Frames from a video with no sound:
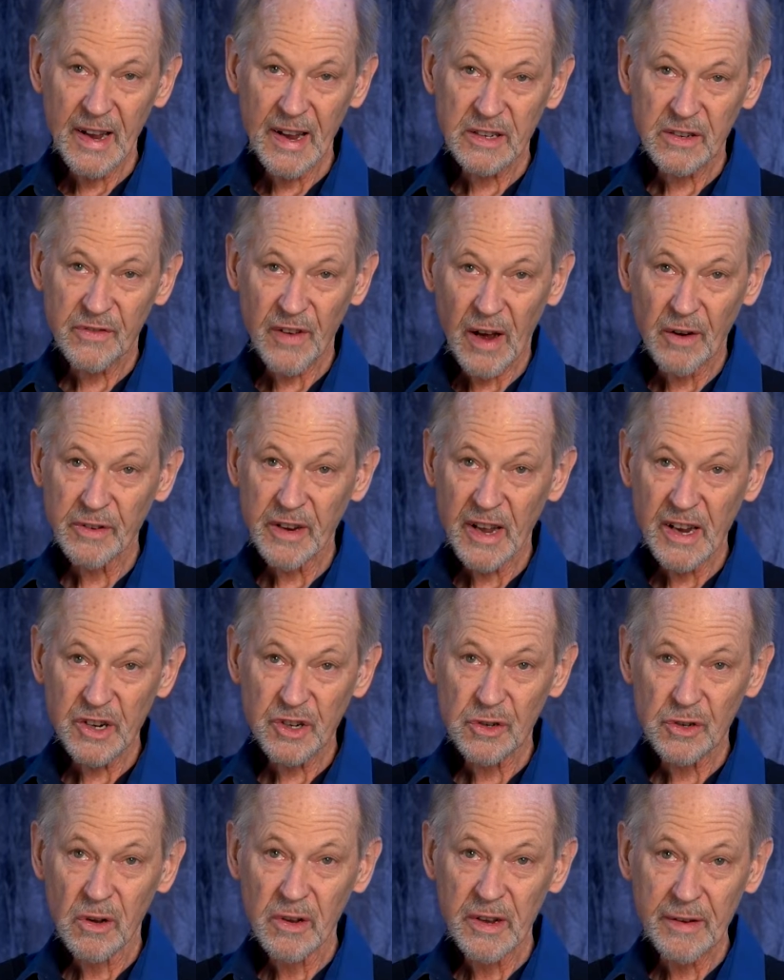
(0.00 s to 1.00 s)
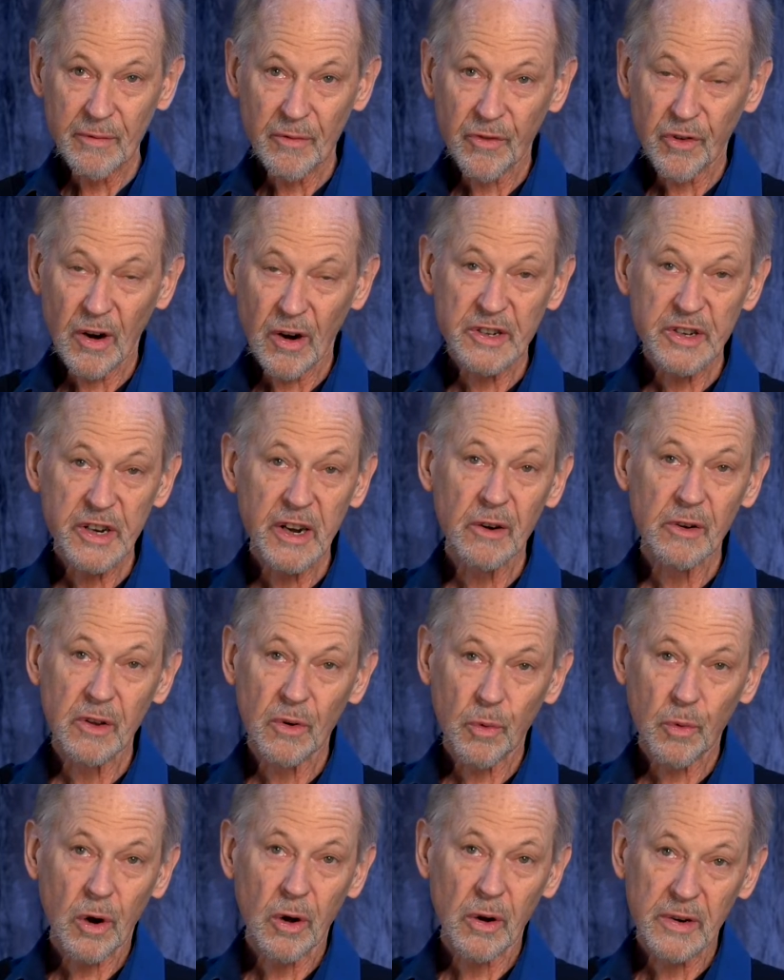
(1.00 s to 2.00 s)
And in a way, it's foundational even
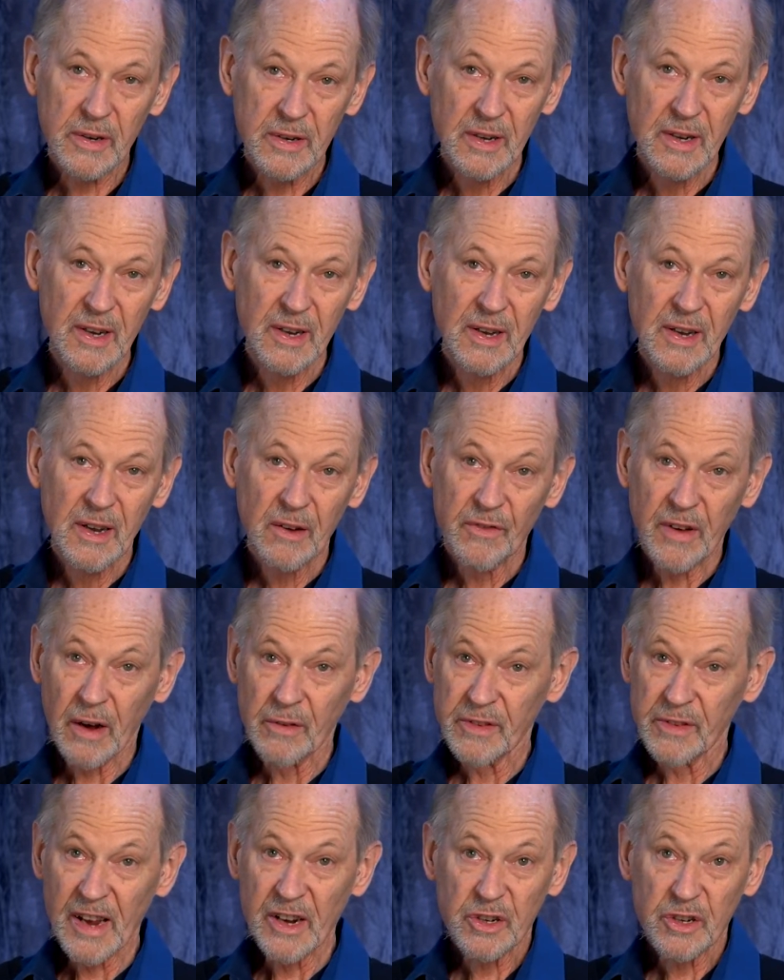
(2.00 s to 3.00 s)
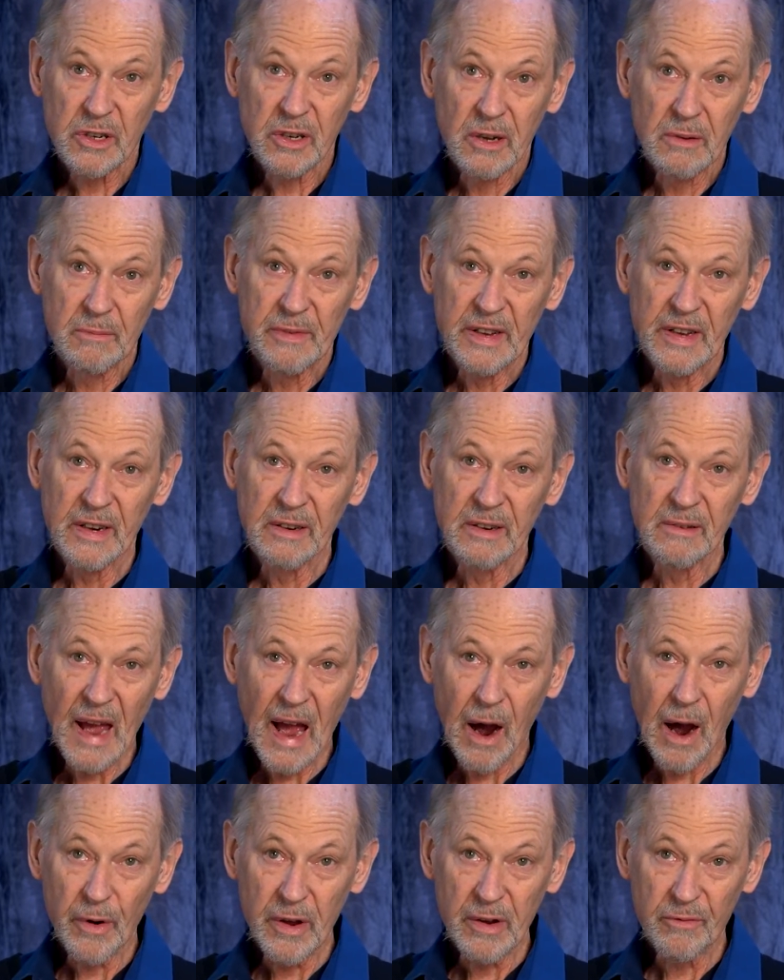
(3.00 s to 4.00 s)
for us here in the world.
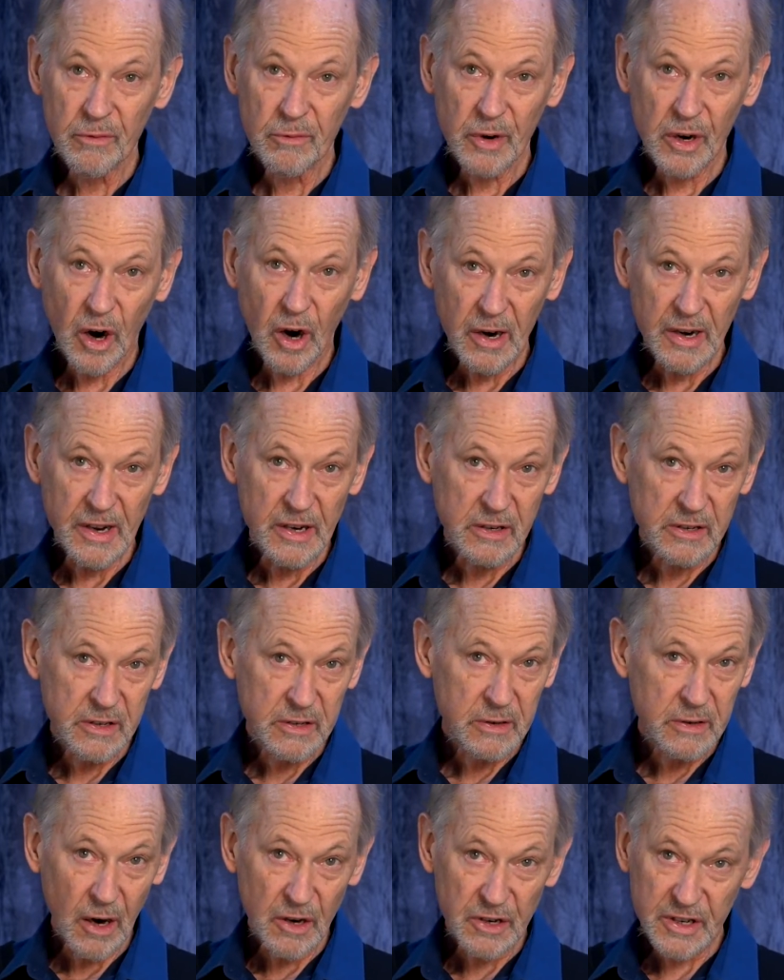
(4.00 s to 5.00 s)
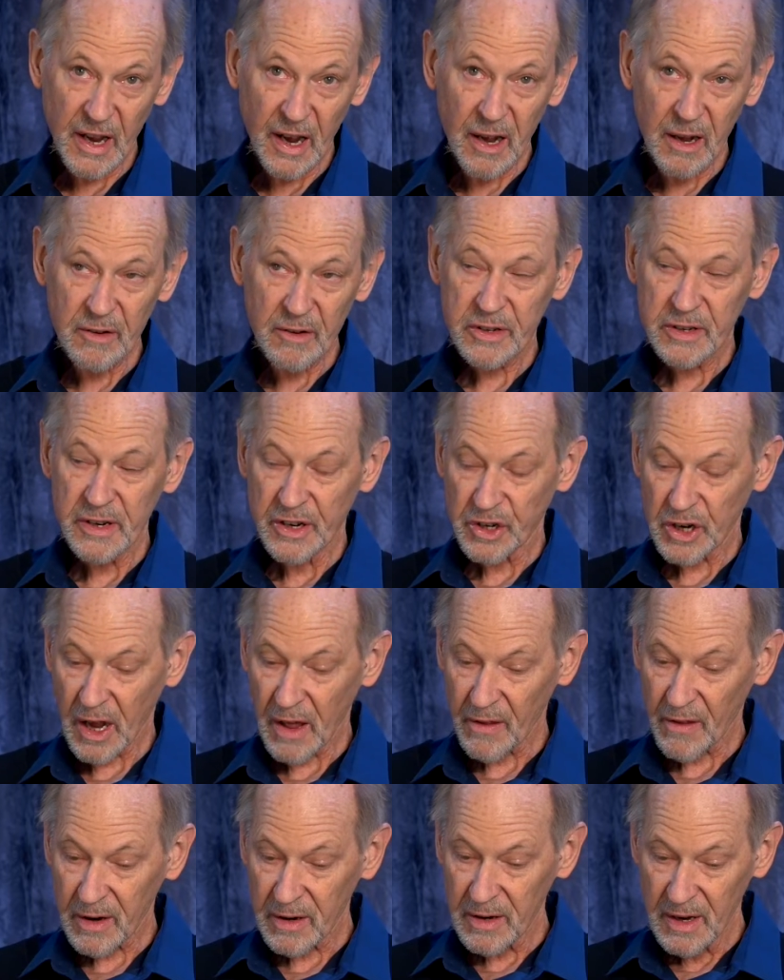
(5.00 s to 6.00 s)
Foundational in how we regard
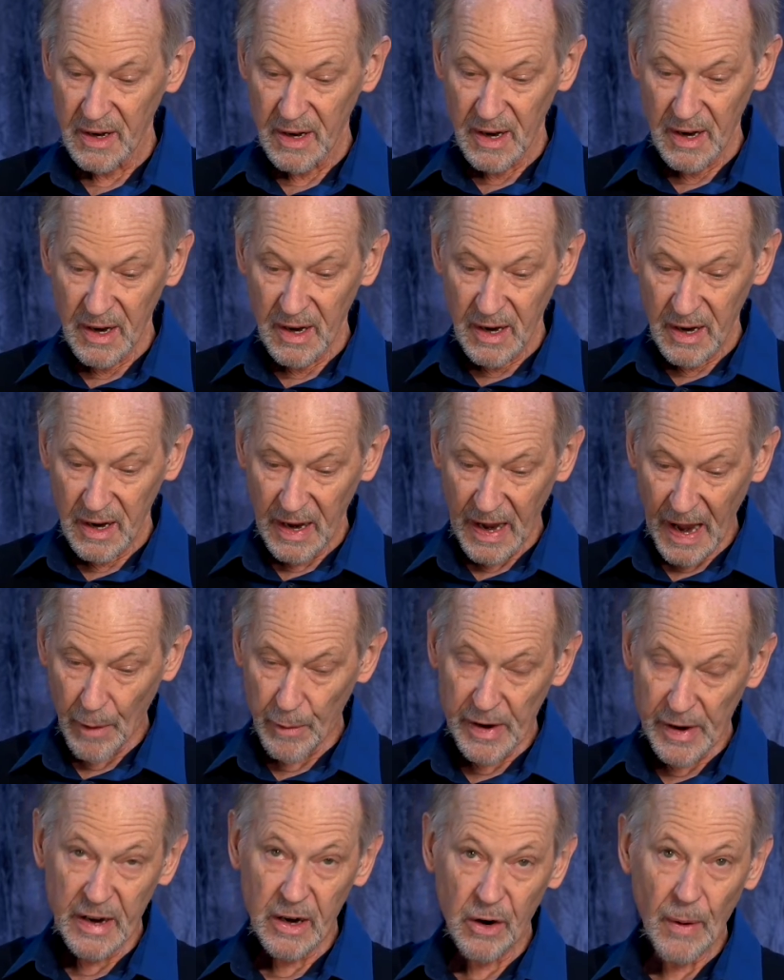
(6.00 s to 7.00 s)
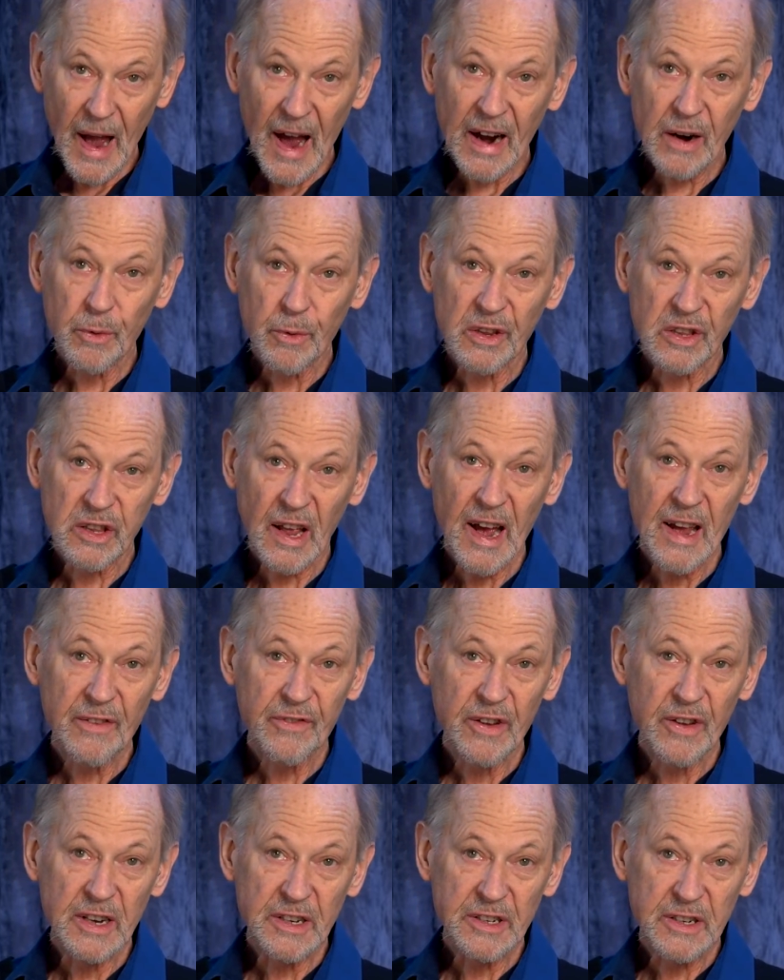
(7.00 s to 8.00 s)
ourselves, each other, how we
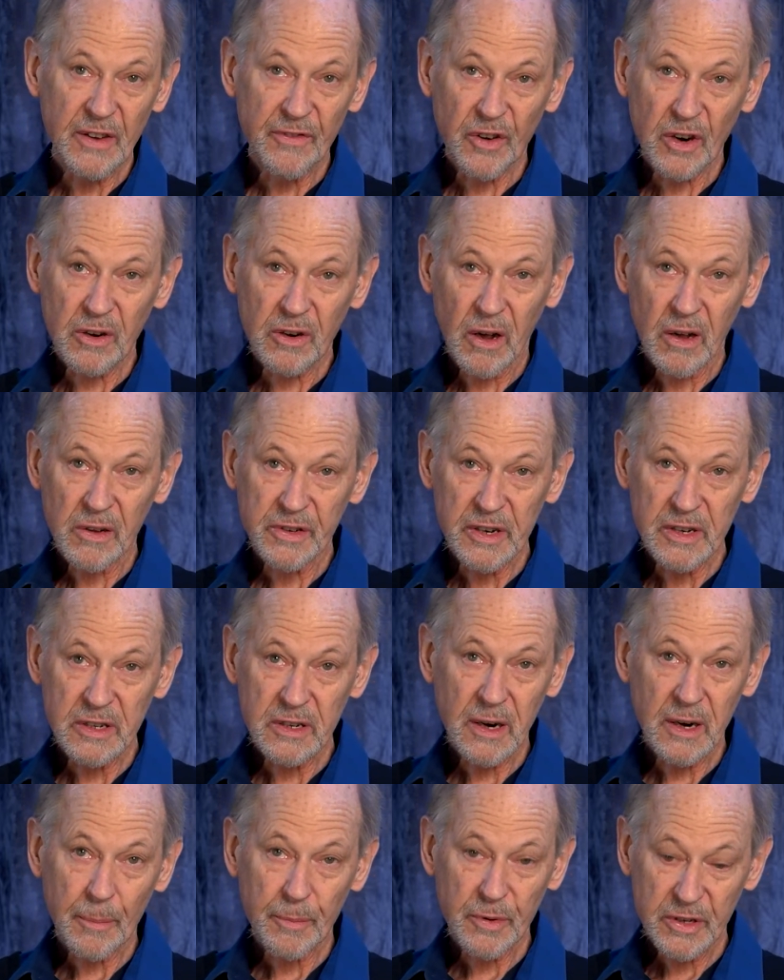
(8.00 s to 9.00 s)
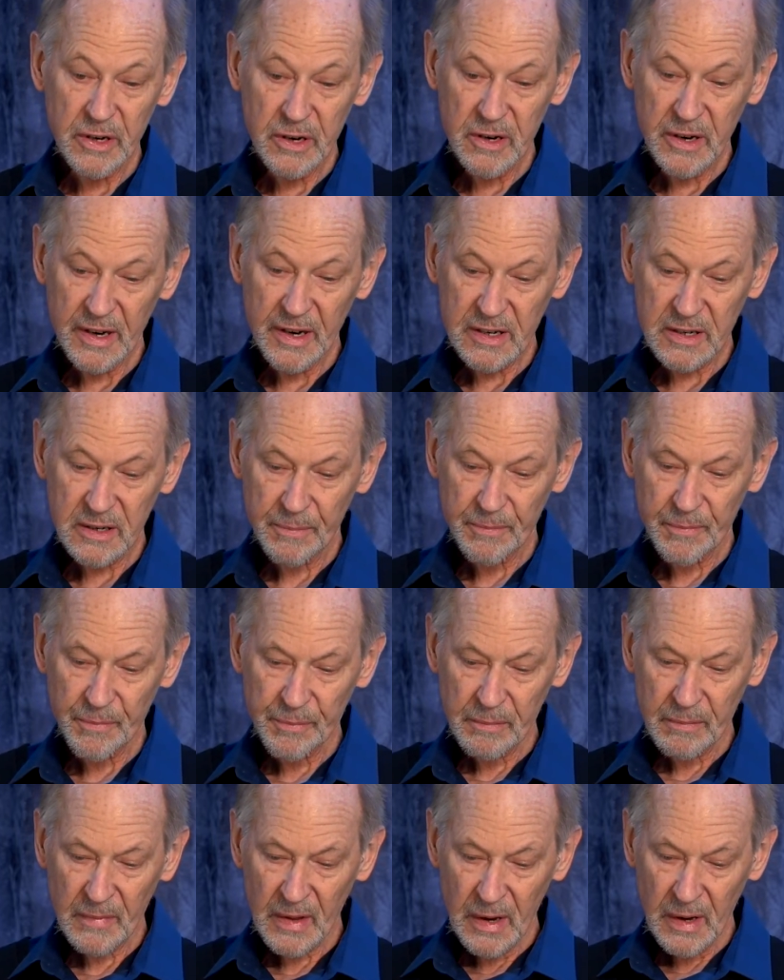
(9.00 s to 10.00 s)
interact with life and its difficulties and
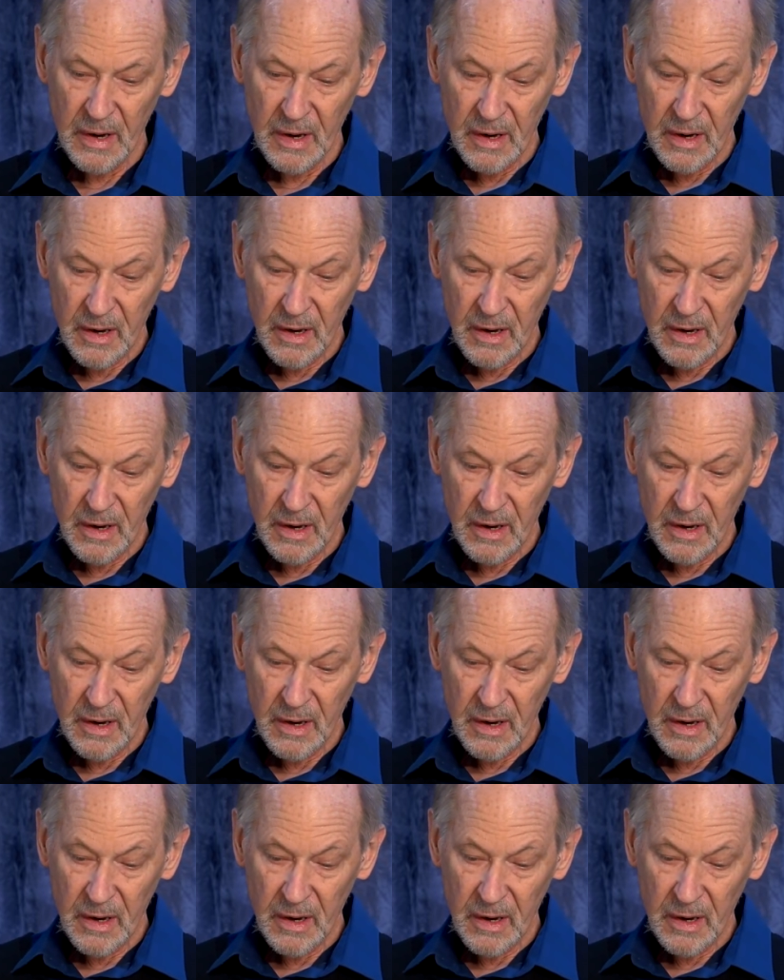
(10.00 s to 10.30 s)
opportunities.